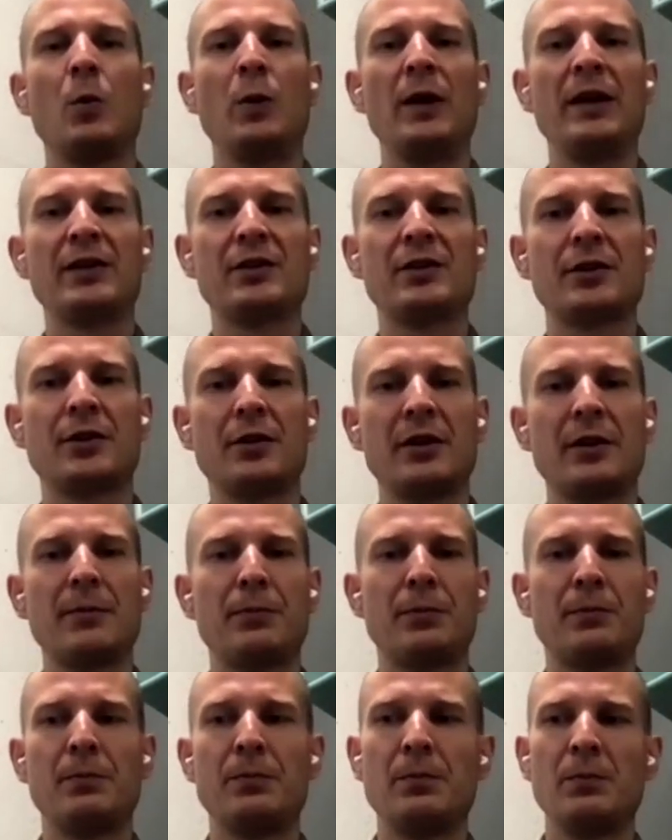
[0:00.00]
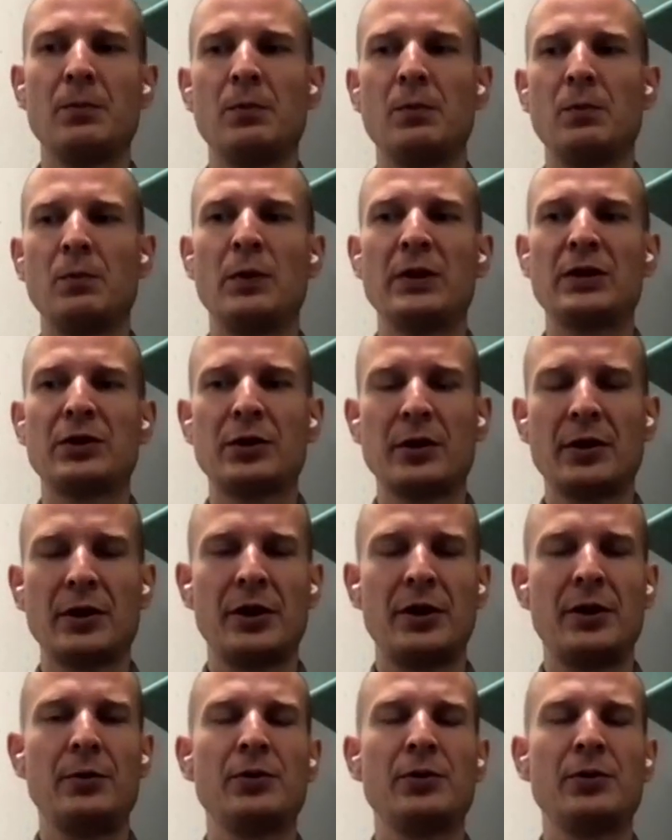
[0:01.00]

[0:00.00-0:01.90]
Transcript: we saw the we saw a